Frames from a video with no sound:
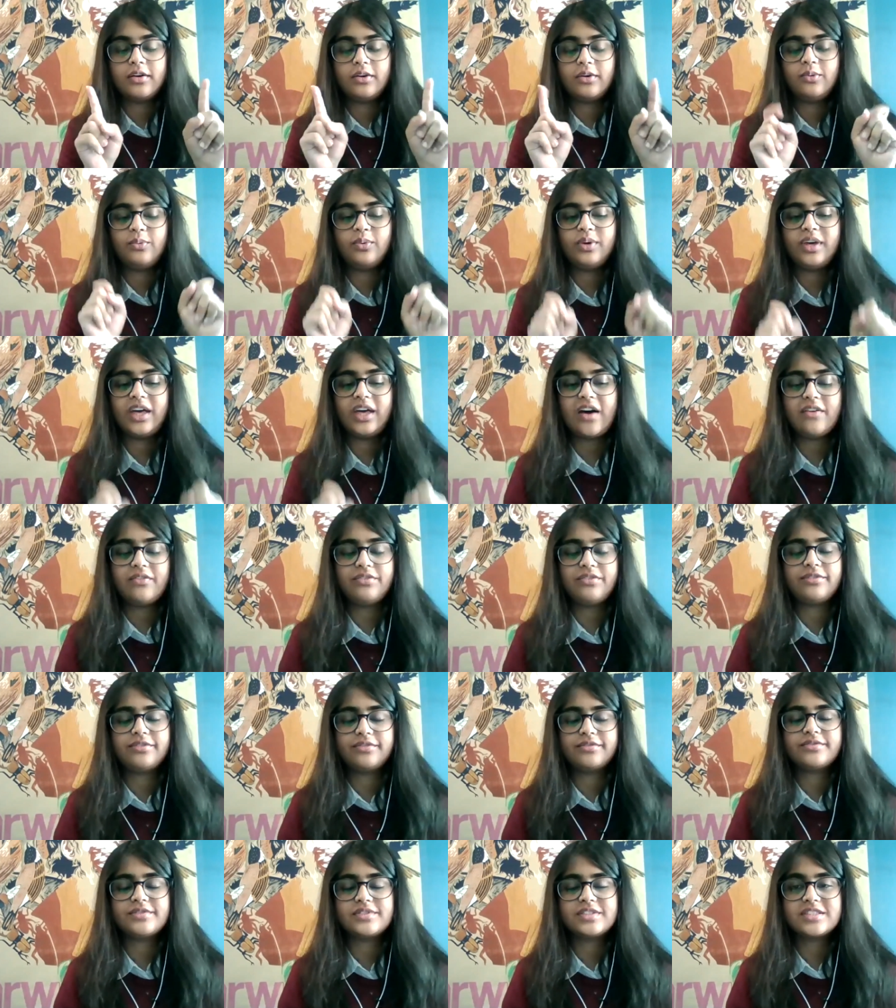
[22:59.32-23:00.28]
we have
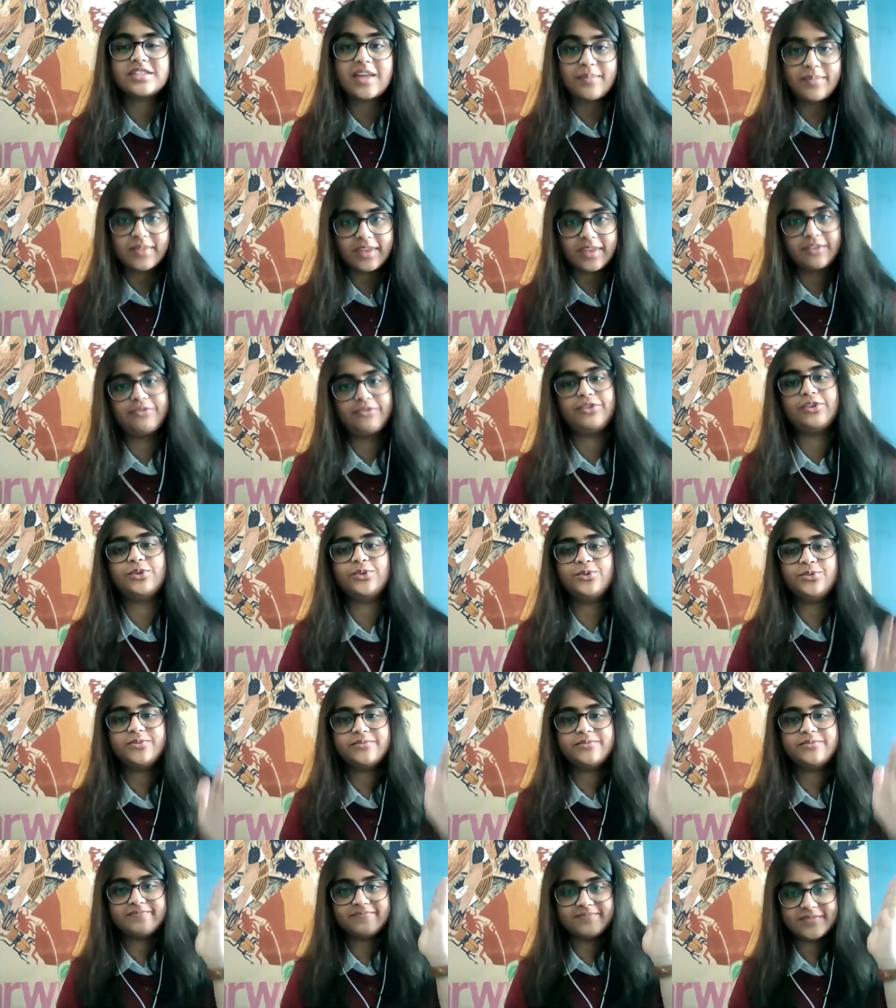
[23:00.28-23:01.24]
something for you
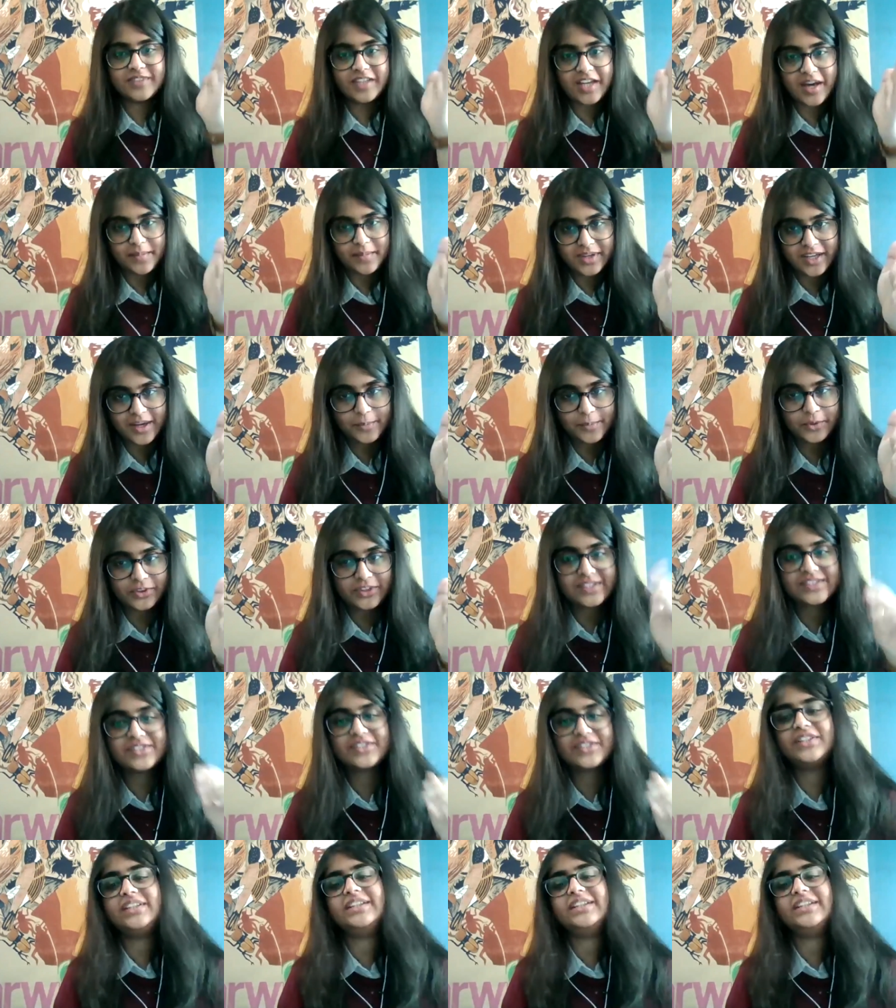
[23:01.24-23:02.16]
coming up on the screen